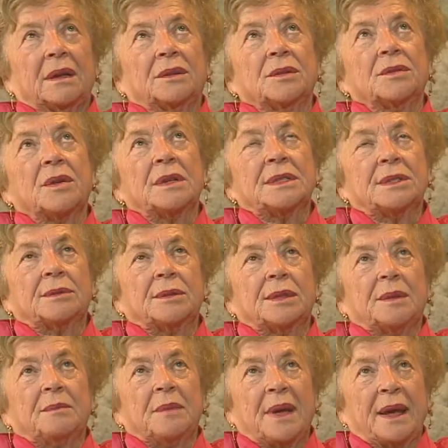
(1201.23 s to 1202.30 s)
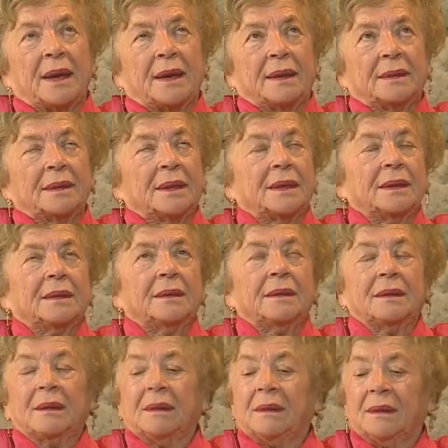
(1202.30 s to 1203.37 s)
took us to the bed,
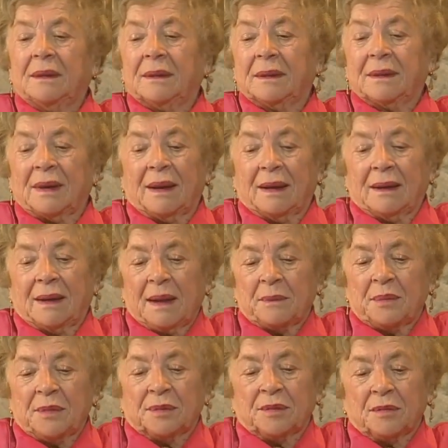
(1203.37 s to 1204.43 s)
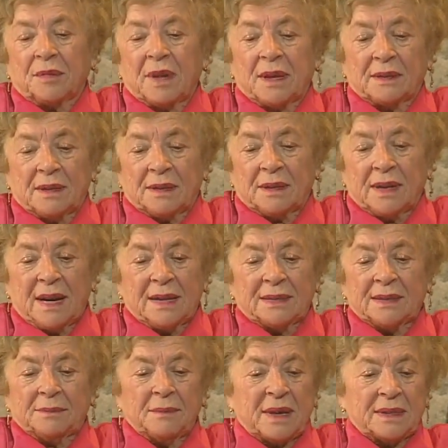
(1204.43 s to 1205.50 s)
and again I put together
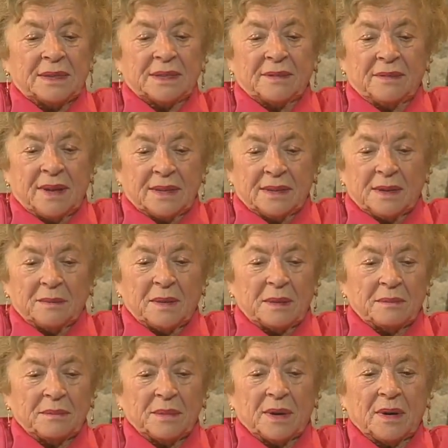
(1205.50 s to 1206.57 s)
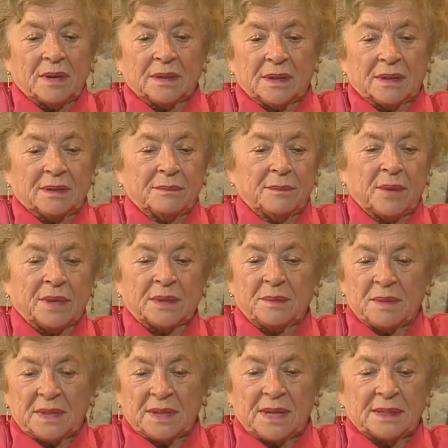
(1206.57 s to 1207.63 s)
nice, my sweater. My brother bought
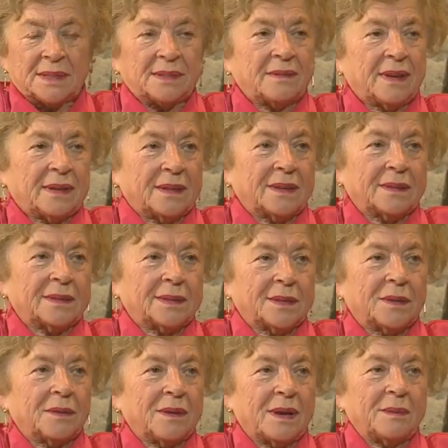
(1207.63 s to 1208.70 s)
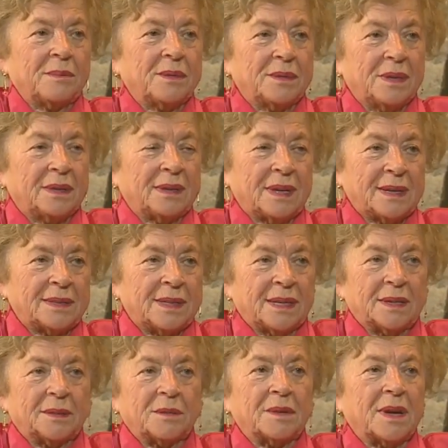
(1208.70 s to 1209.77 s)
me that sweater, so I put it
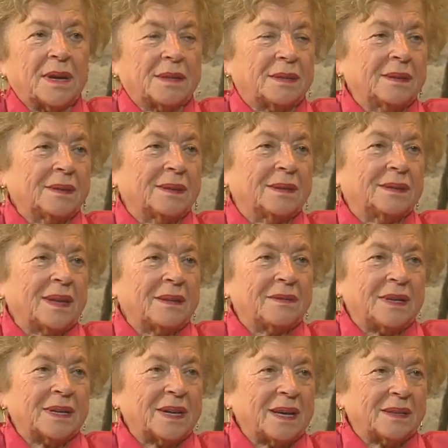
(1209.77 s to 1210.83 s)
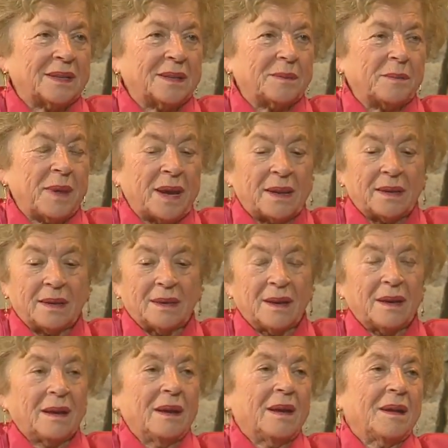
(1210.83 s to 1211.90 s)
nicely together that I will get it back.
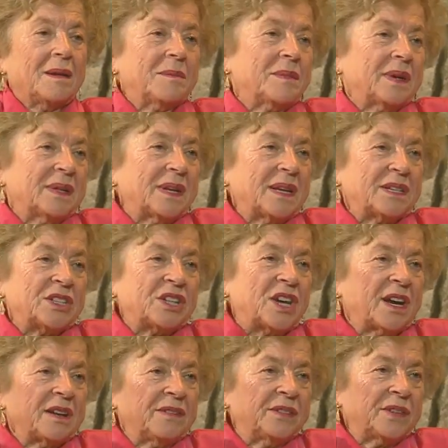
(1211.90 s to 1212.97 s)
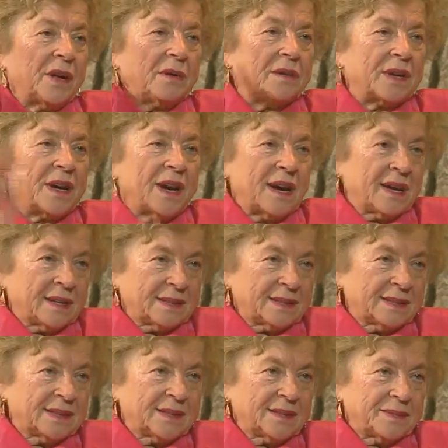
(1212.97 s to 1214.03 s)
But they shaved our
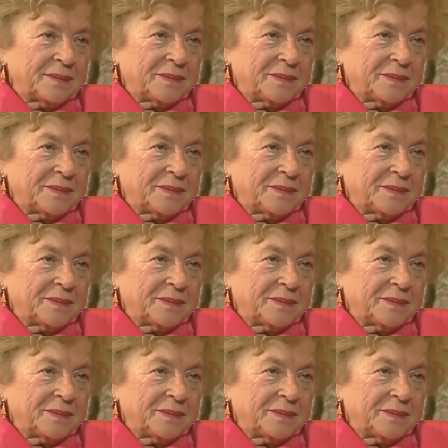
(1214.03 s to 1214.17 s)
heads,